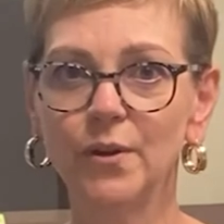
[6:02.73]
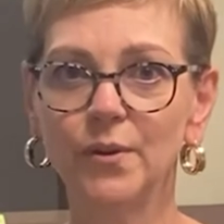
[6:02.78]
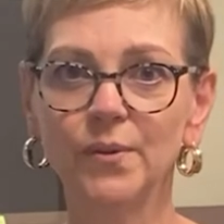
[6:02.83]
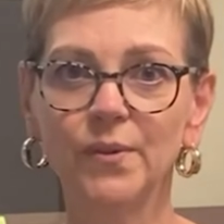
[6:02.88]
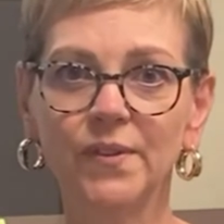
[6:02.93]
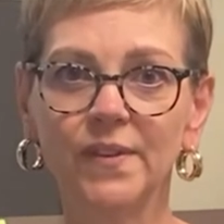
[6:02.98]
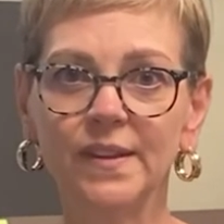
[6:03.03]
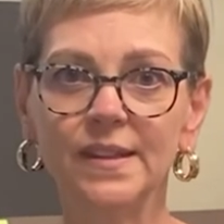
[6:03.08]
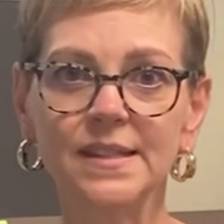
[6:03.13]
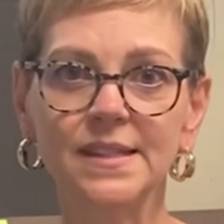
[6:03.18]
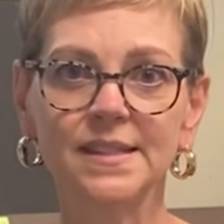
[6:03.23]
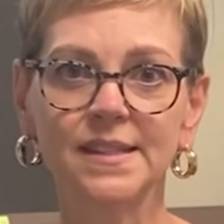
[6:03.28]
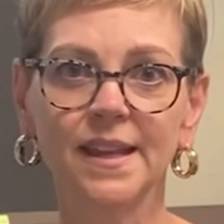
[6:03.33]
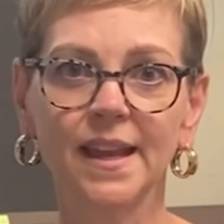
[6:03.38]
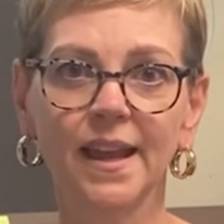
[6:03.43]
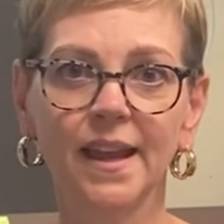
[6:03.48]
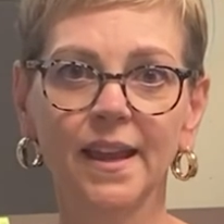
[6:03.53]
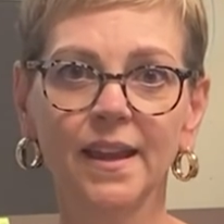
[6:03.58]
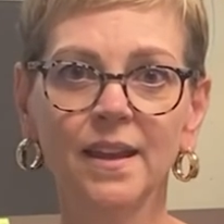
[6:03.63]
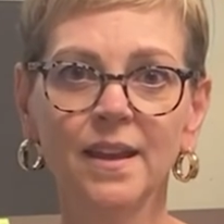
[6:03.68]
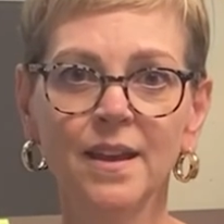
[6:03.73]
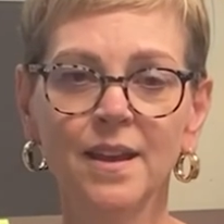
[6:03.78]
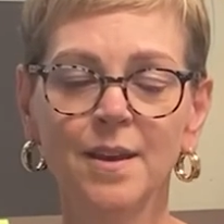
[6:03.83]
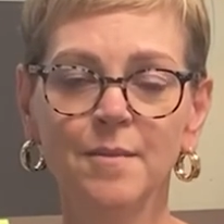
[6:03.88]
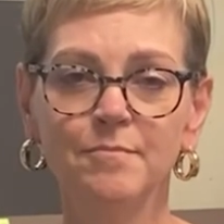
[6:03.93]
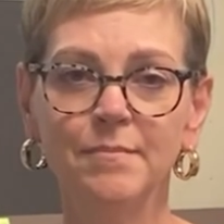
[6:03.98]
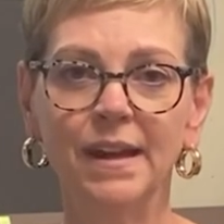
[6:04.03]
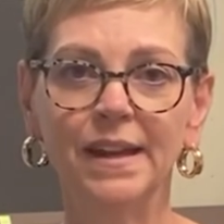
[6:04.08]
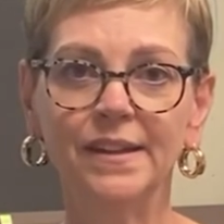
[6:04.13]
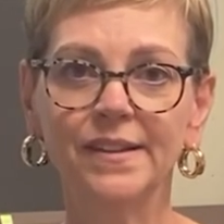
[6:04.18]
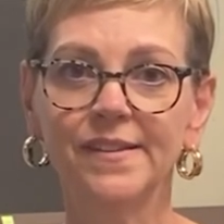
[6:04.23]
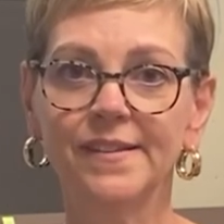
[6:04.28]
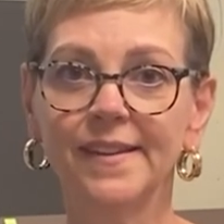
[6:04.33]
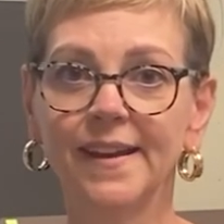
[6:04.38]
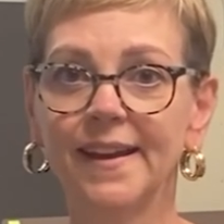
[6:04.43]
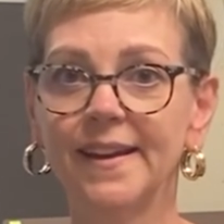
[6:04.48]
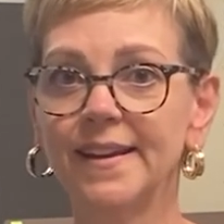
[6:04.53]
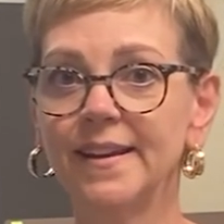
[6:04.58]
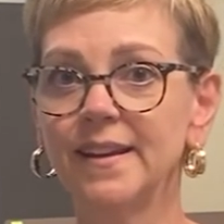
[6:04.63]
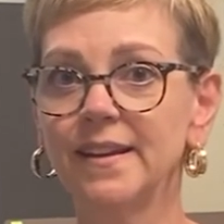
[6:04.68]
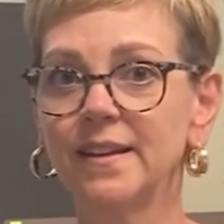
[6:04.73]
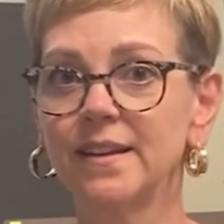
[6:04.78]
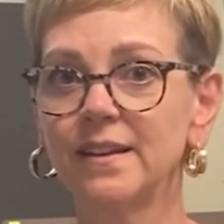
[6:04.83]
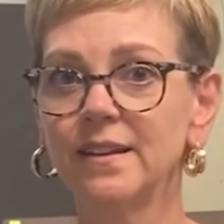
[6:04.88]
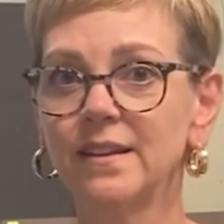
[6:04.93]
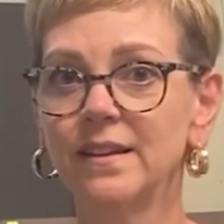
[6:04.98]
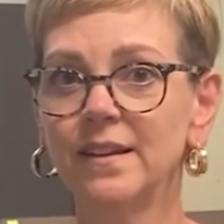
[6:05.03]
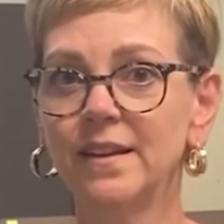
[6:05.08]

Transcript: nodes that say metastatic